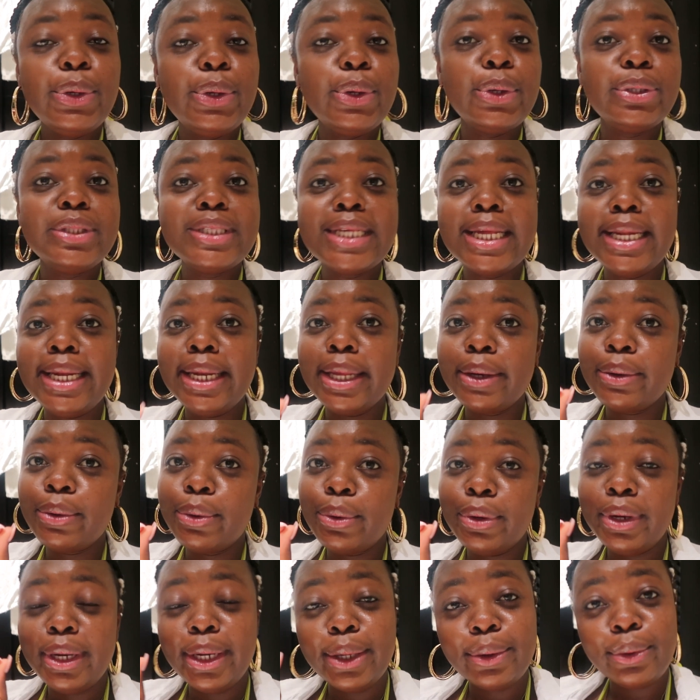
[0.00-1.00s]
not a
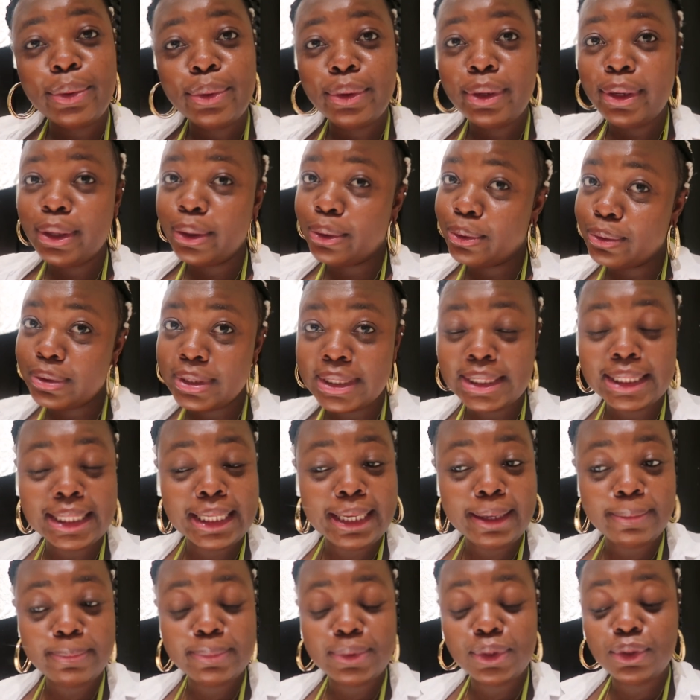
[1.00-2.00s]
little little little
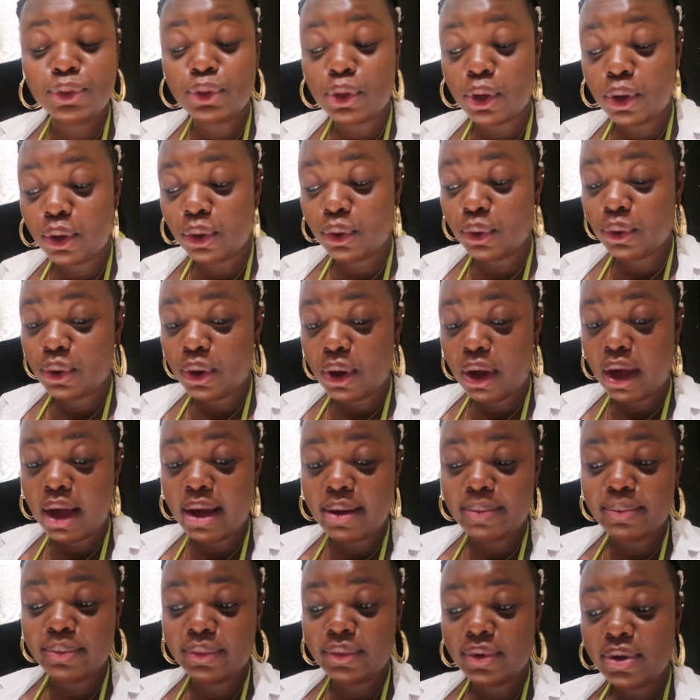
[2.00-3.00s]
sleep so
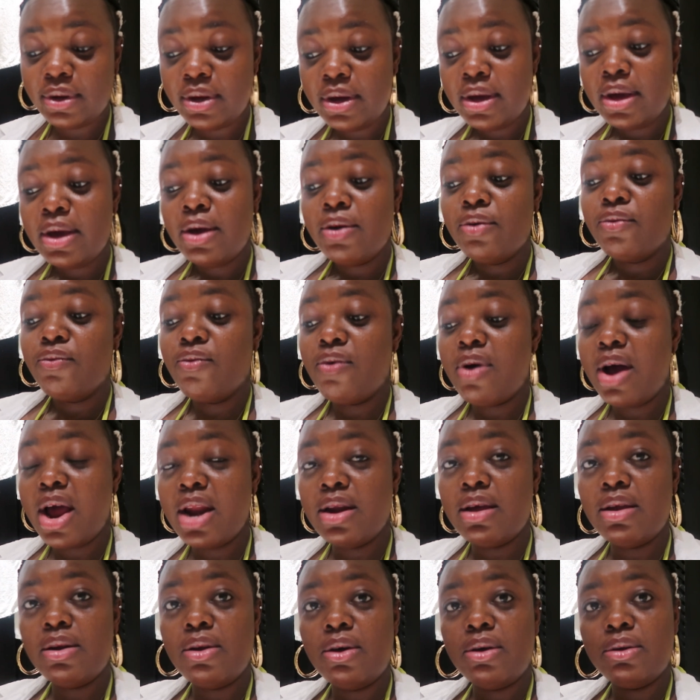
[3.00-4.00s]
i'm
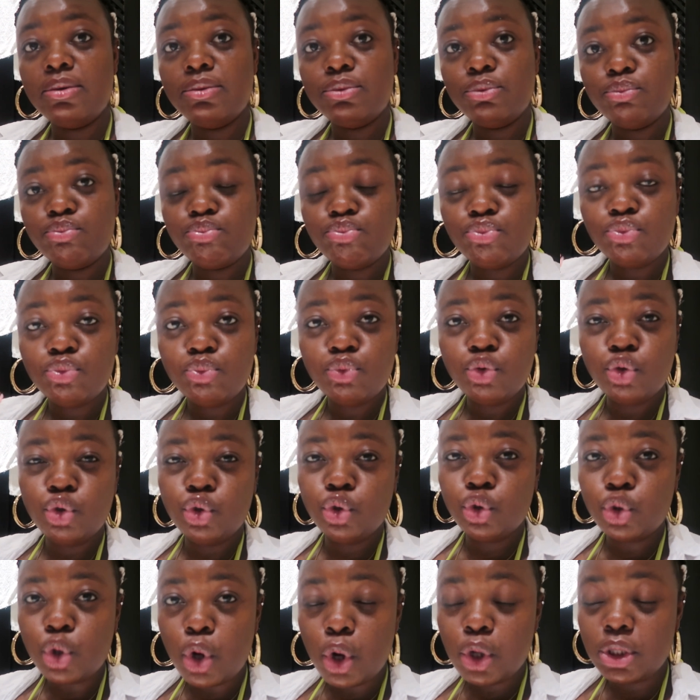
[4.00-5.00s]
running on
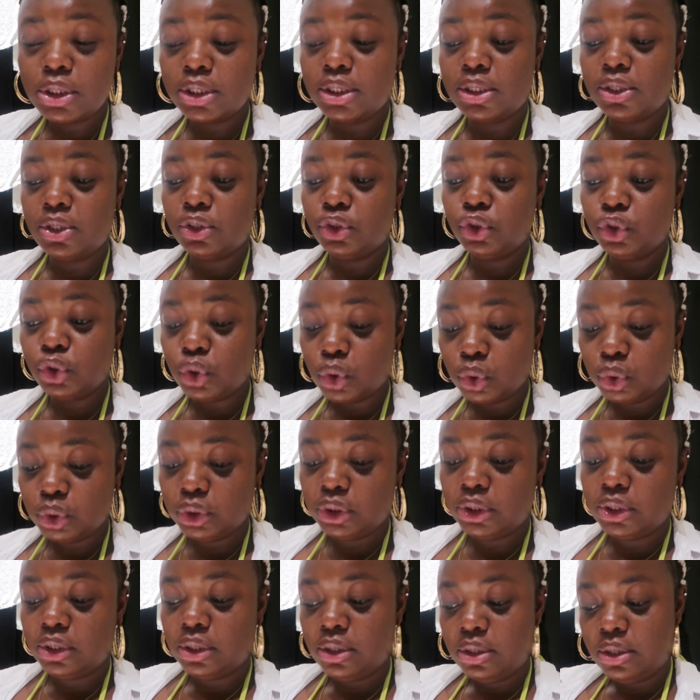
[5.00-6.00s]
short short
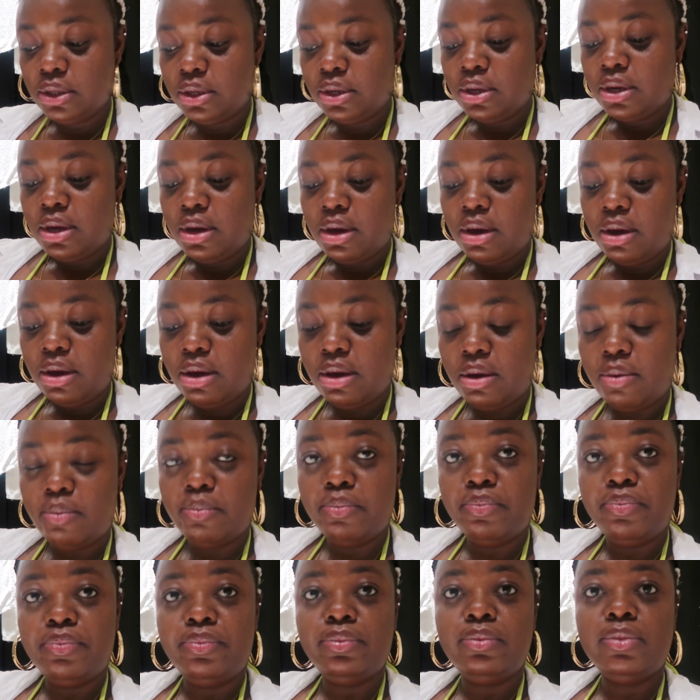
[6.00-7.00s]

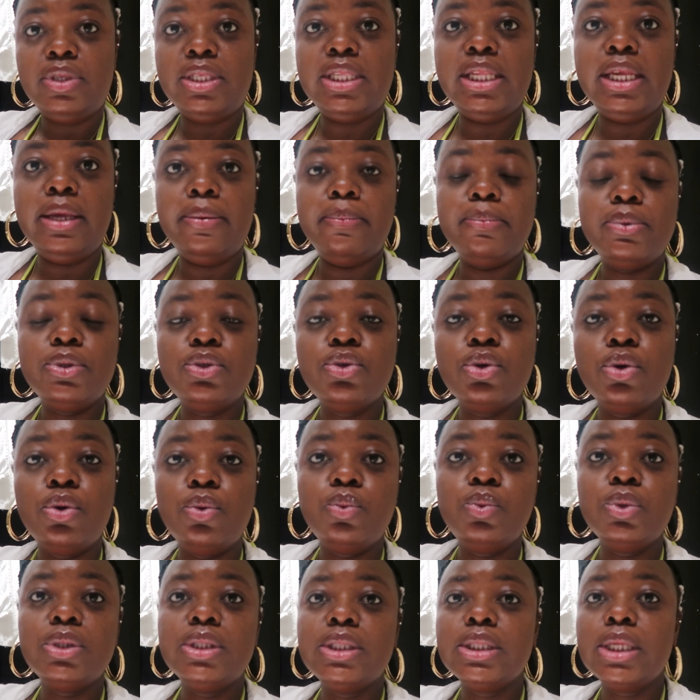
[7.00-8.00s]
um sleep
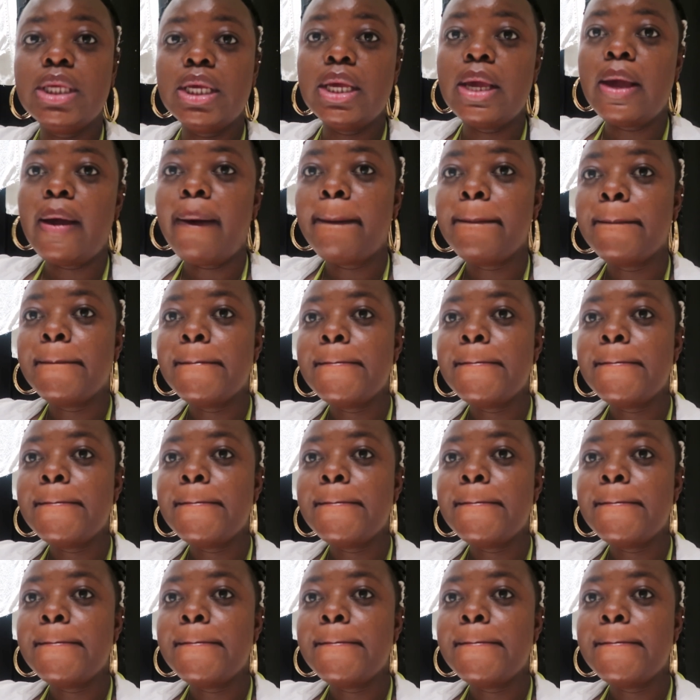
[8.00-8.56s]
so we'll see